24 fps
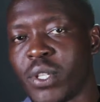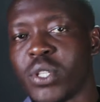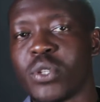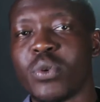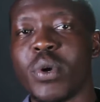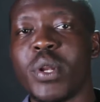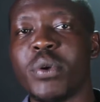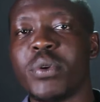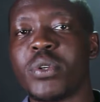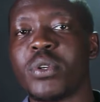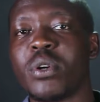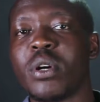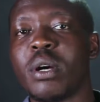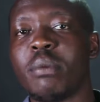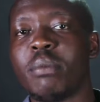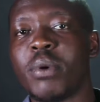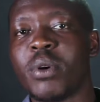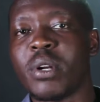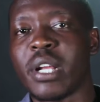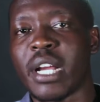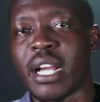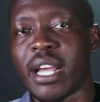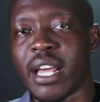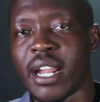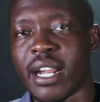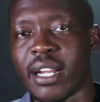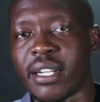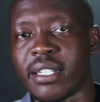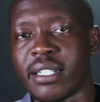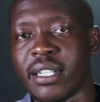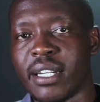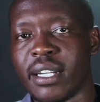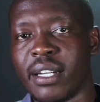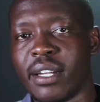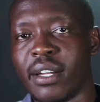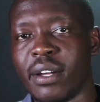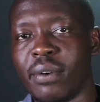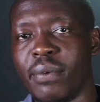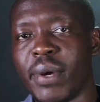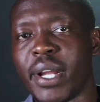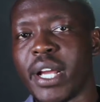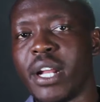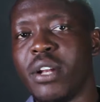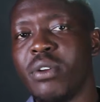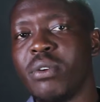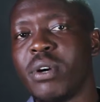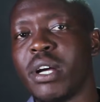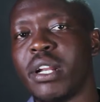So when we talk about a character, we
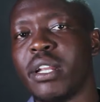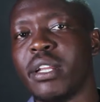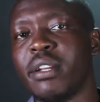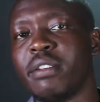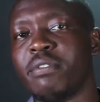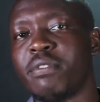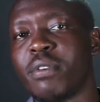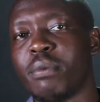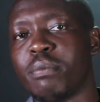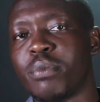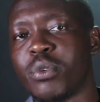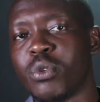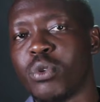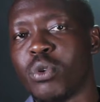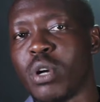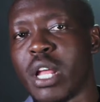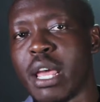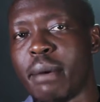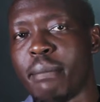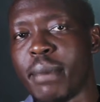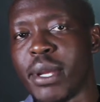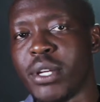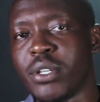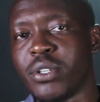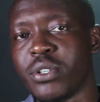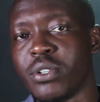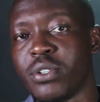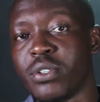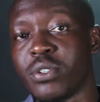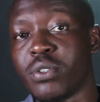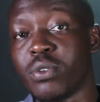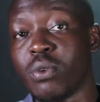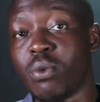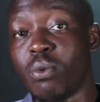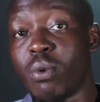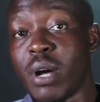can look at it from 2 dimensions.